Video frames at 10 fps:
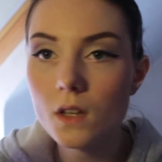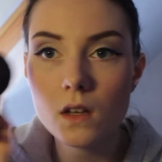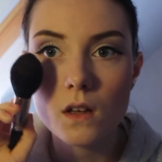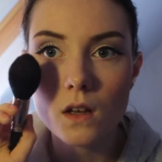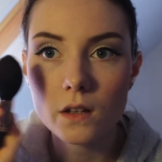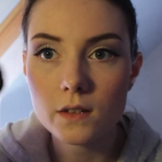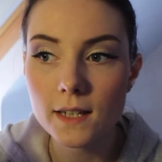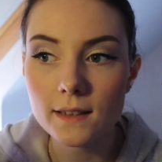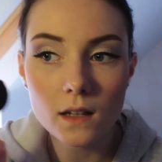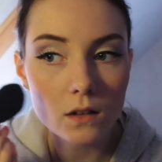I'm going to
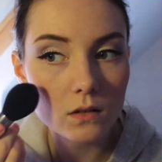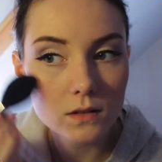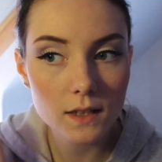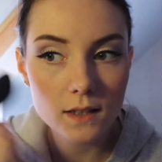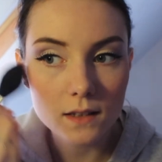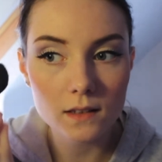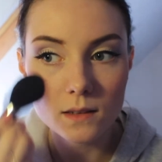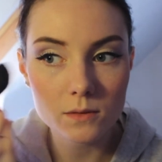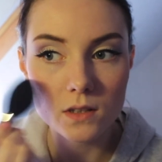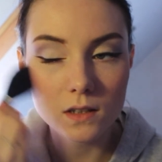take that on there and then
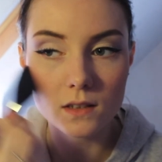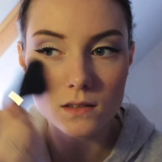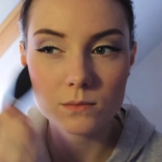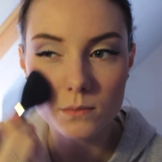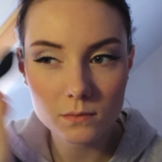I'm just going to